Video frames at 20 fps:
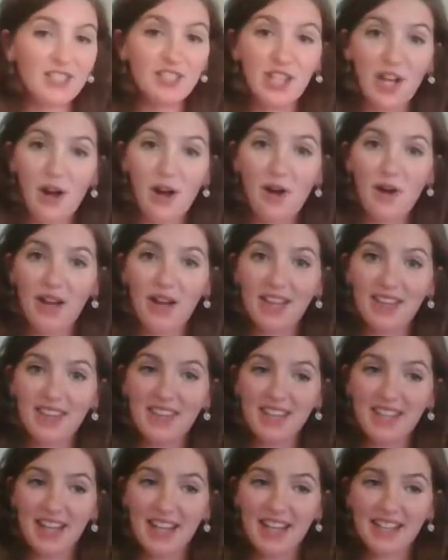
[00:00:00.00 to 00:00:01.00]
So
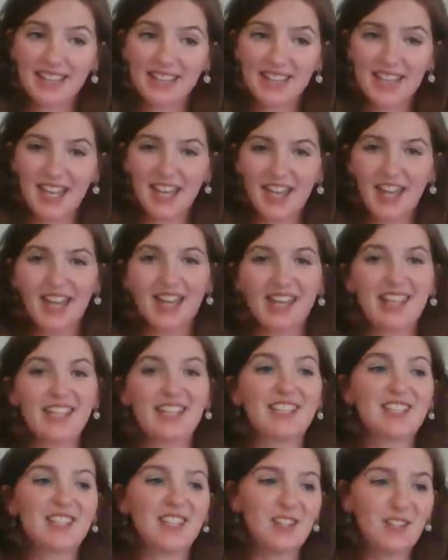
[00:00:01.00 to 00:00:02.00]
the next thing is
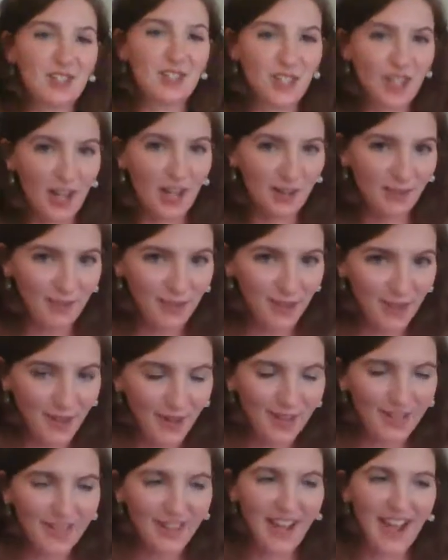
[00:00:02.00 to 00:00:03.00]
junk food.
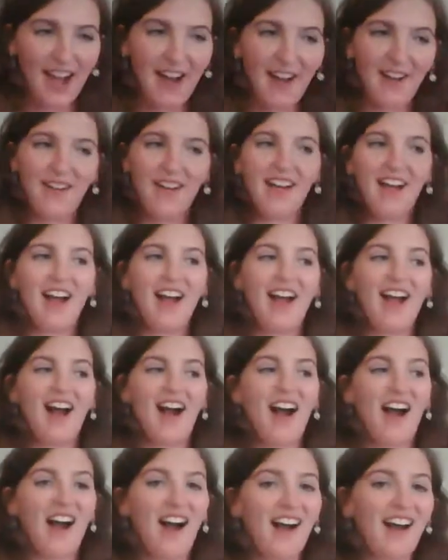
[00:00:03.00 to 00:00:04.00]
Now,
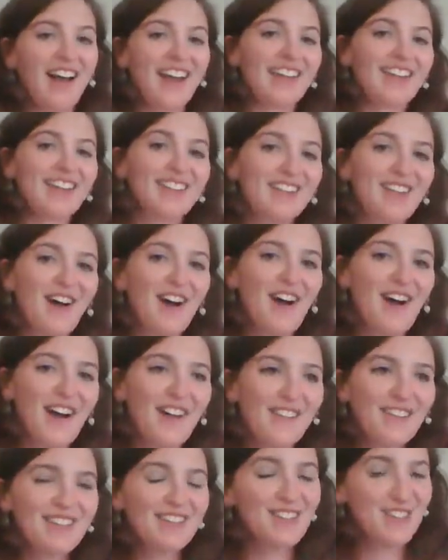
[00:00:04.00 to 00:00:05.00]
I love
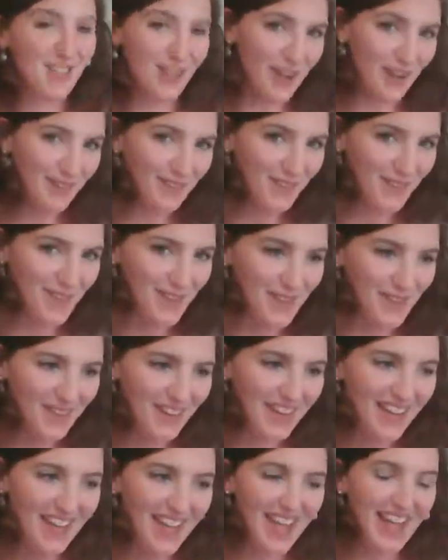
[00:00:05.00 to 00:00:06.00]
junk food
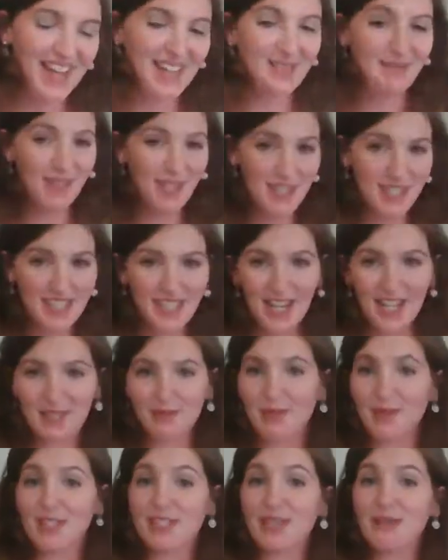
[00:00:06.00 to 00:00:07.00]
as much as the next
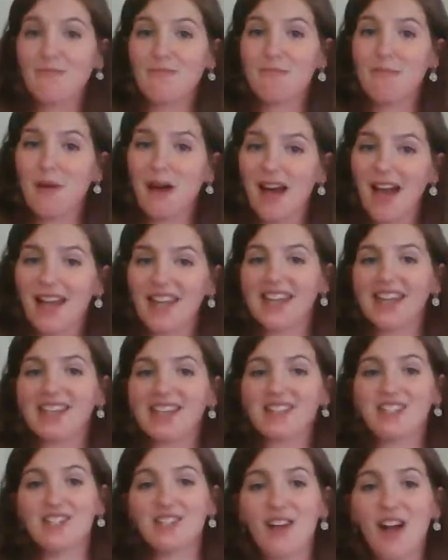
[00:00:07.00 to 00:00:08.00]
person, but it's
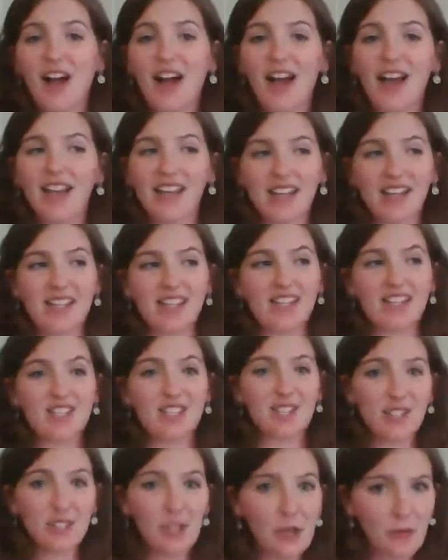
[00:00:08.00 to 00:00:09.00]
not
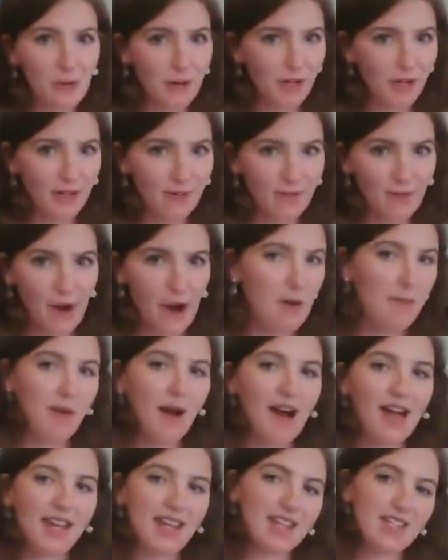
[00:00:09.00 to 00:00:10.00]
super good for our
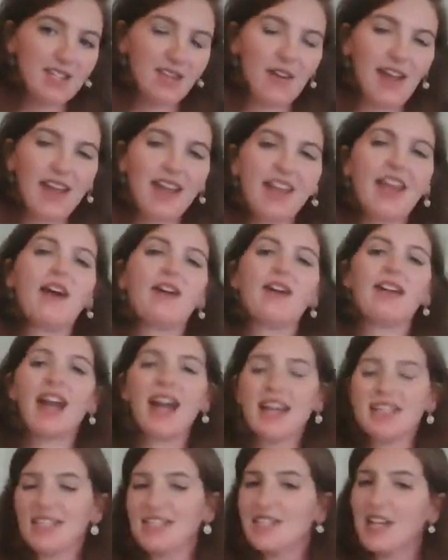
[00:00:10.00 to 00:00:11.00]
bodies. All right. Now, it
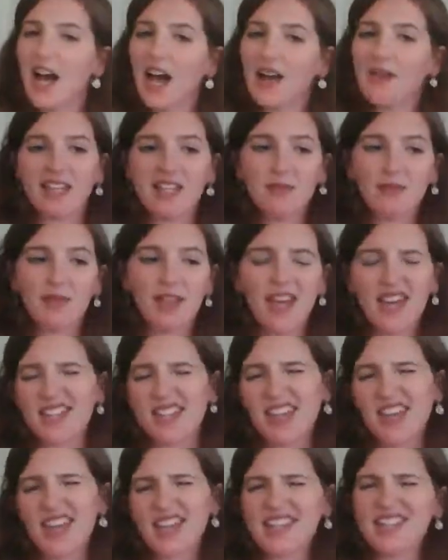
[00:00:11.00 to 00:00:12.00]
has a time and it has a
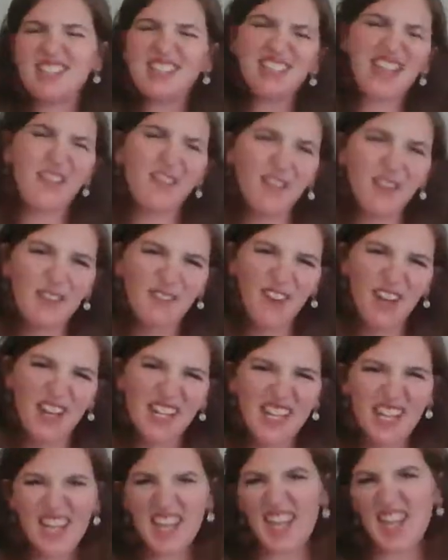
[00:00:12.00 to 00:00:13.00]
place, and it's
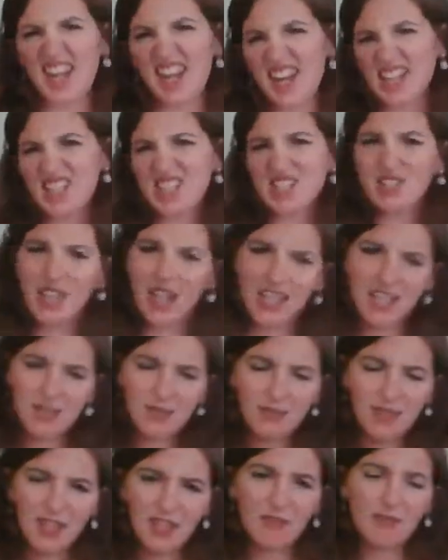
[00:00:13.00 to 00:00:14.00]
definitely fun to eat, and it's
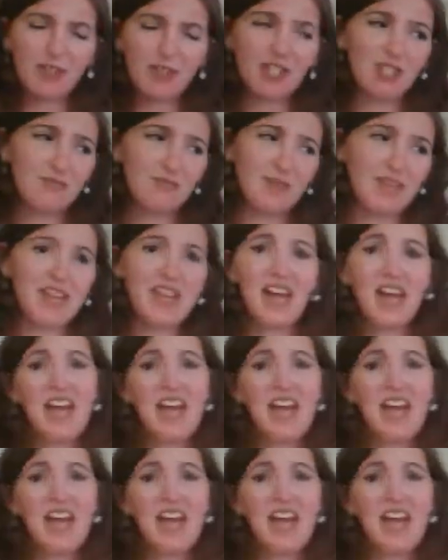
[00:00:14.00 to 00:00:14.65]
not something that we should